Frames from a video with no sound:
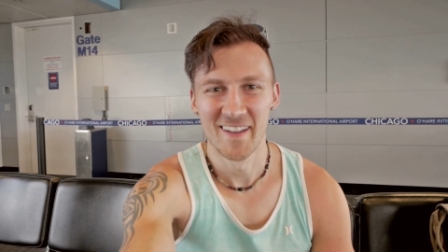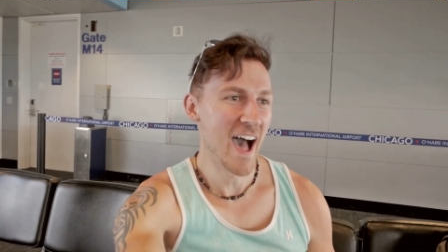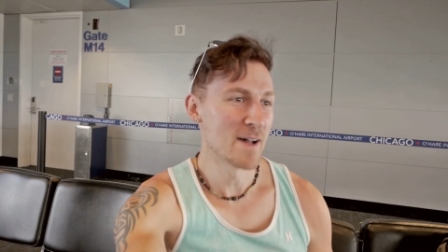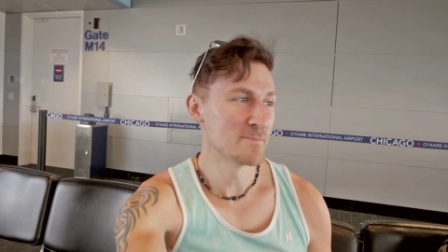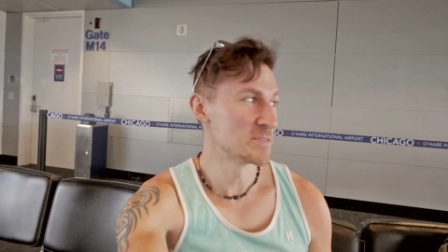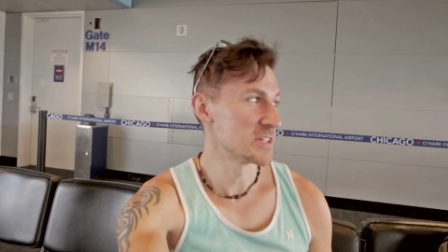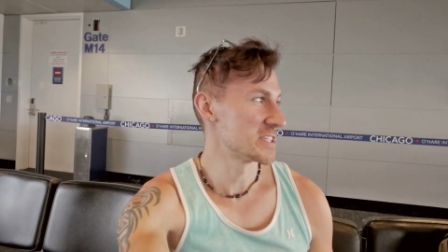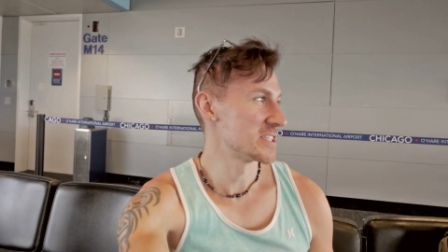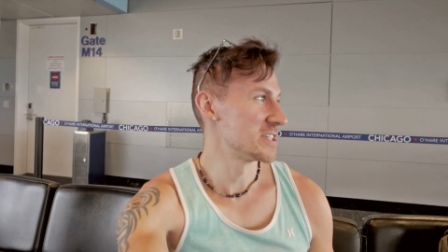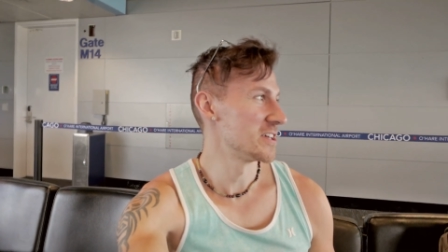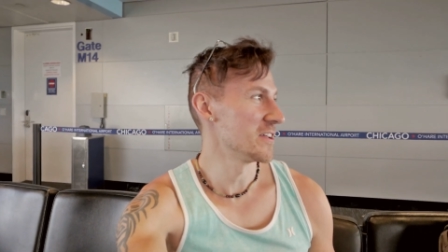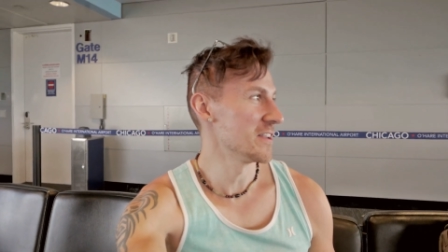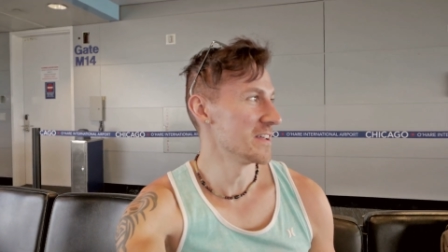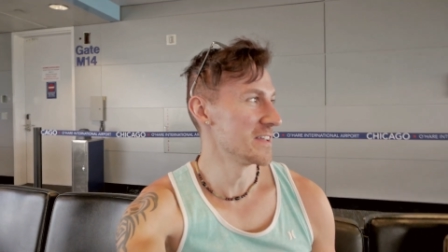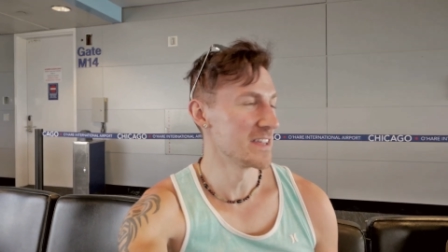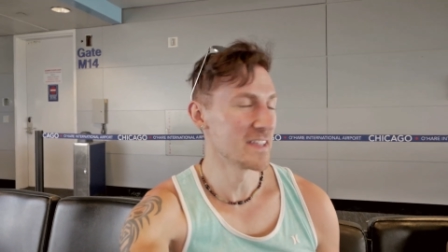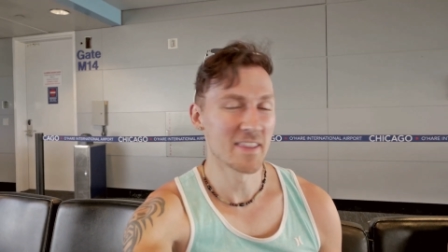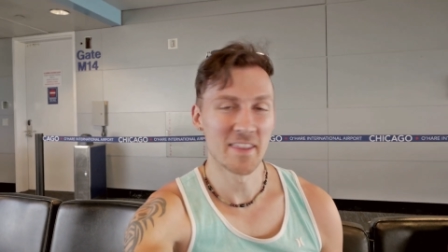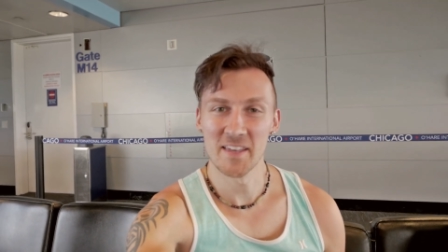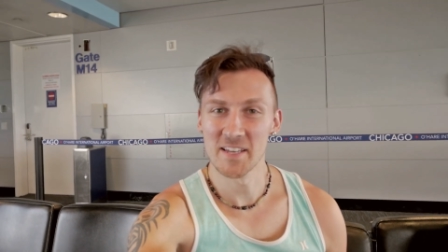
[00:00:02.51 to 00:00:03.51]
I'm just chilling
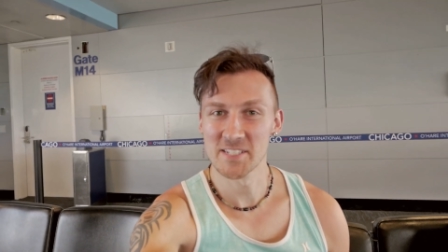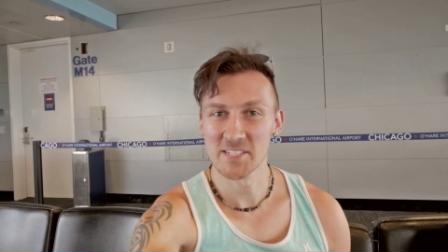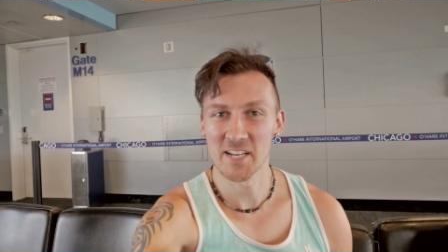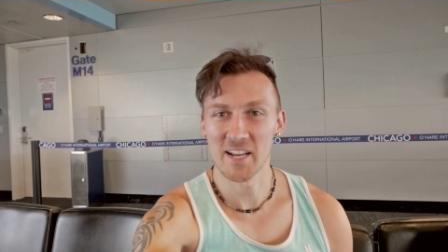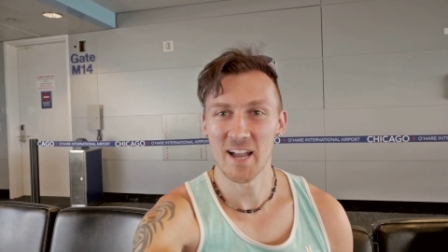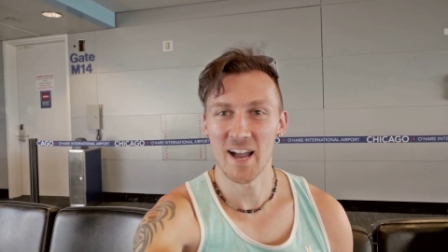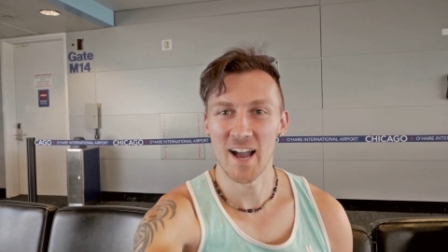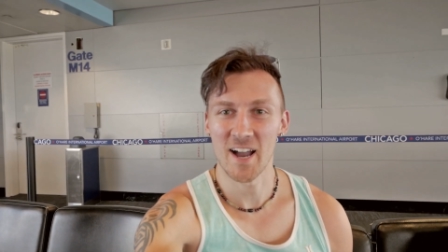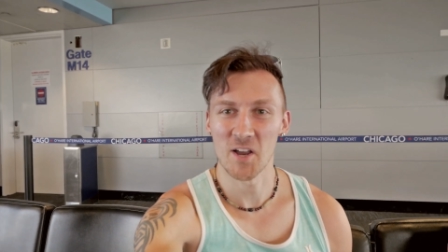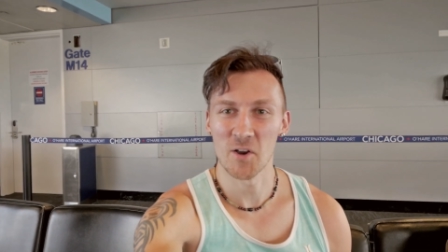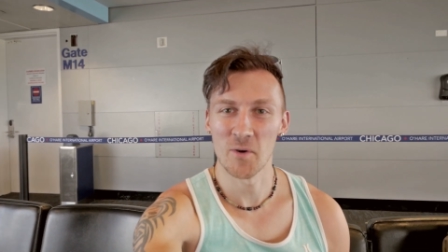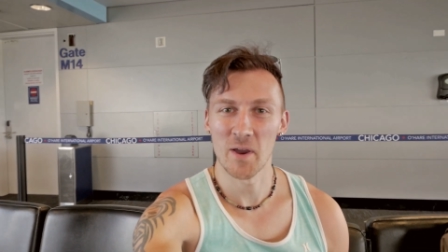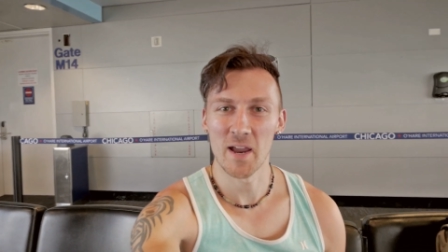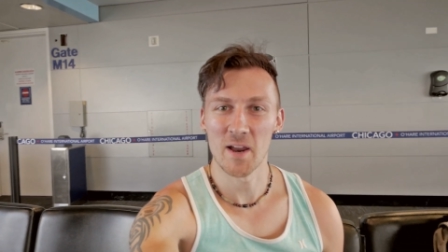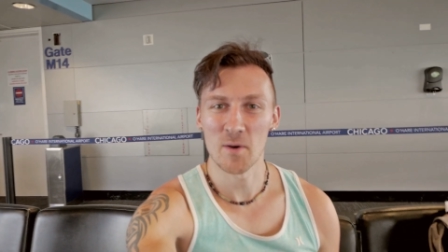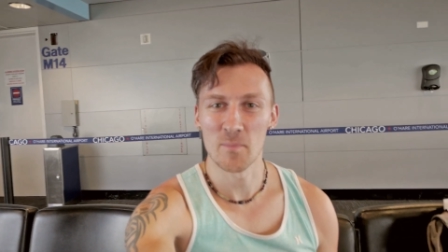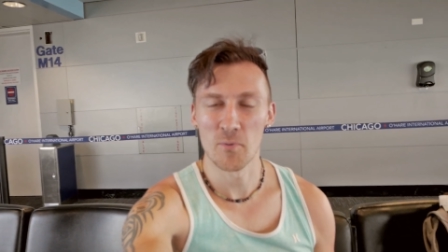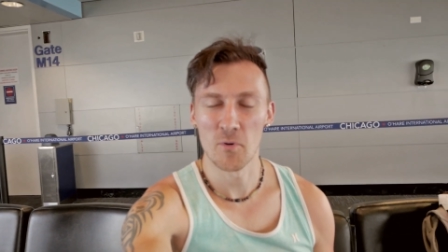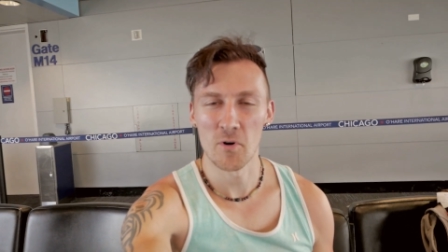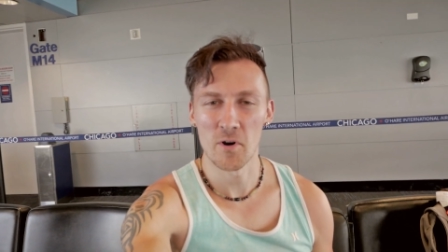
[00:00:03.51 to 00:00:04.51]
in the Chicago
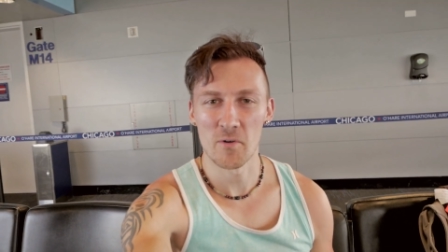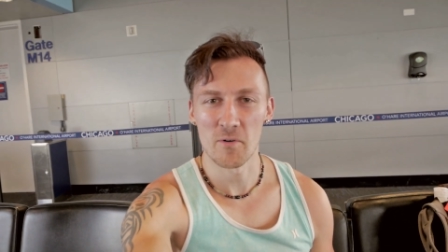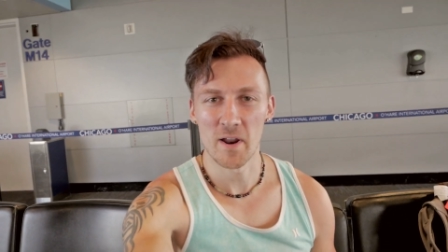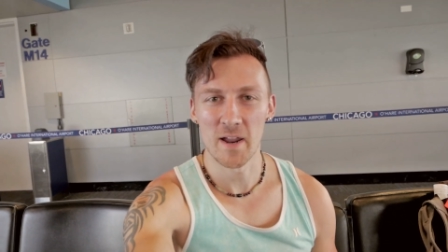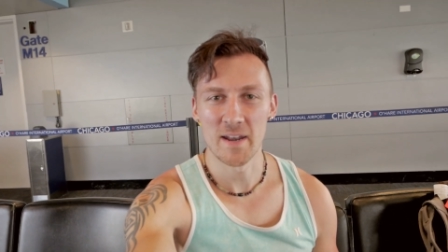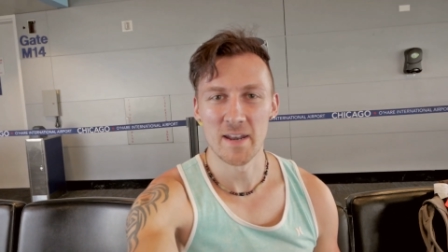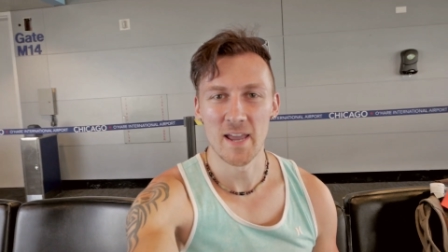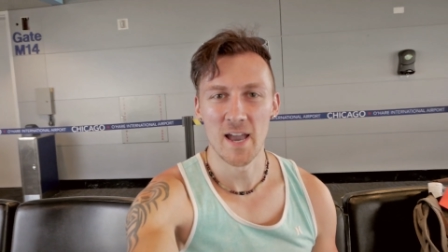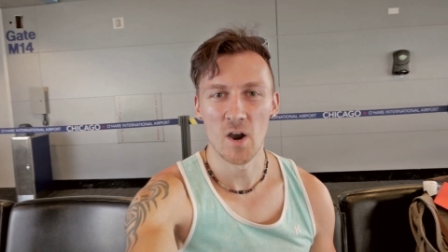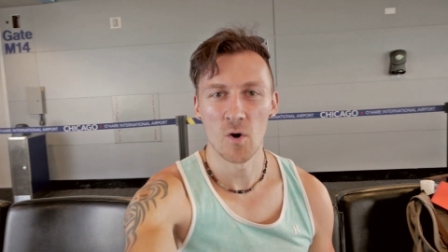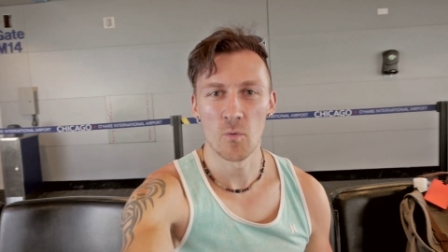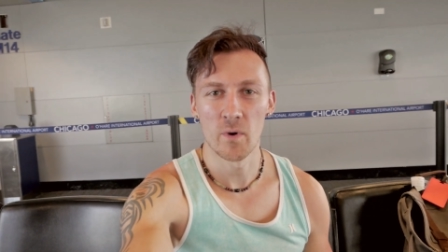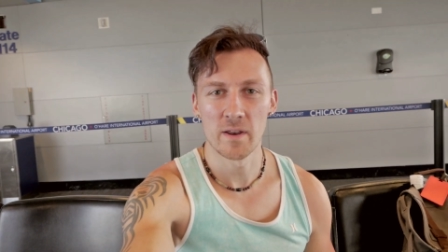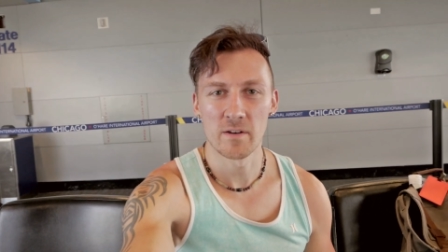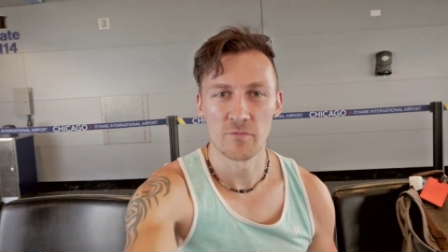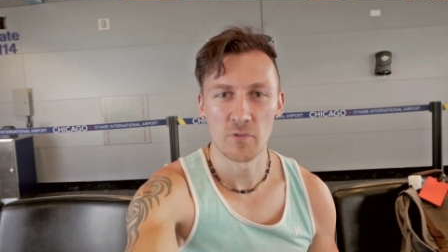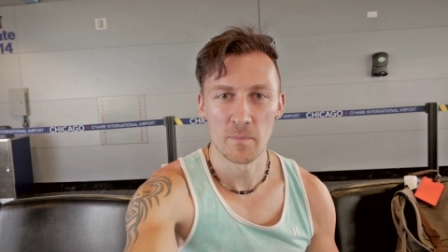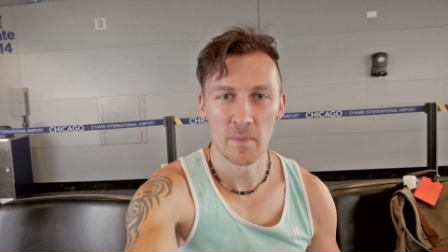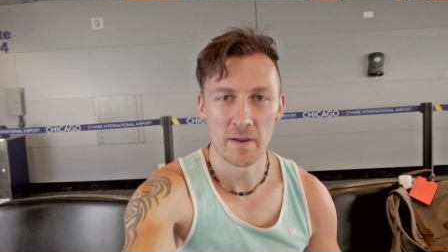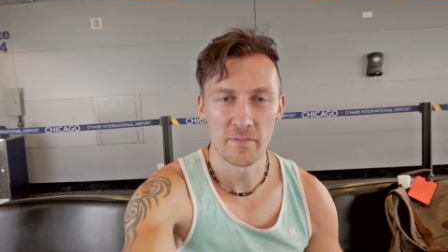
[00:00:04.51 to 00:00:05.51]
airport right now waiting
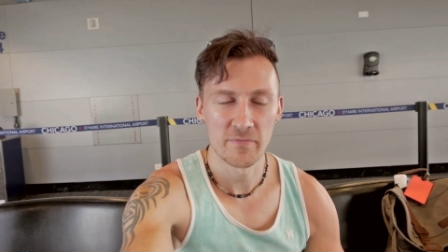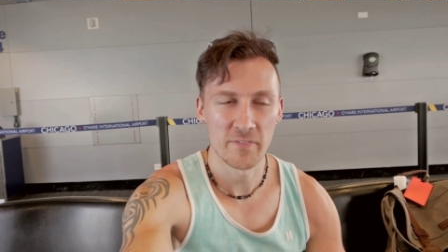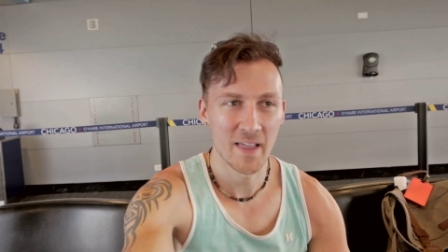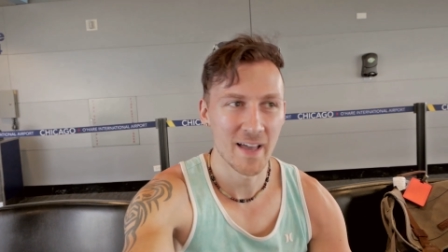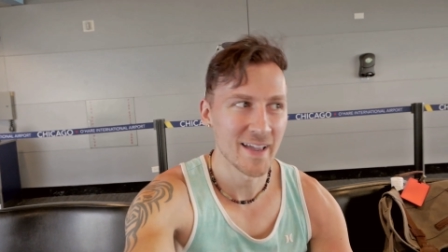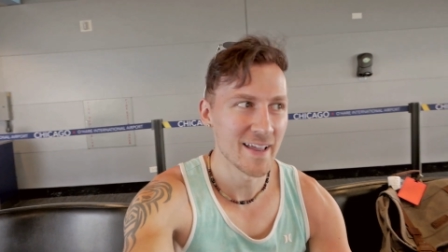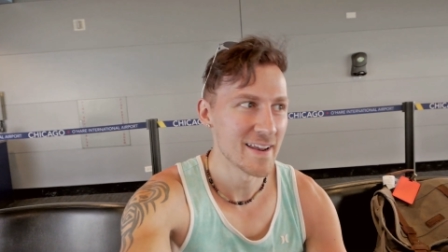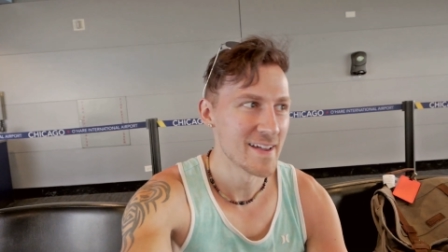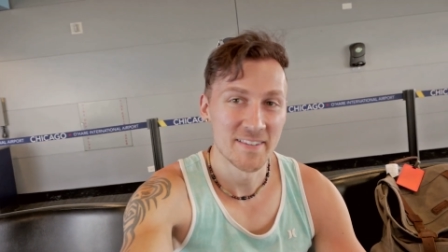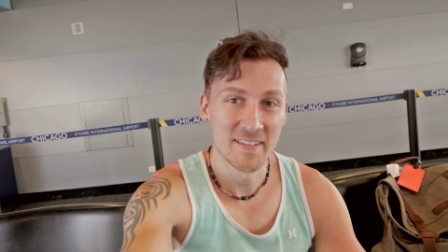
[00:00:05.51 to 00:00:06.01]
for my flight.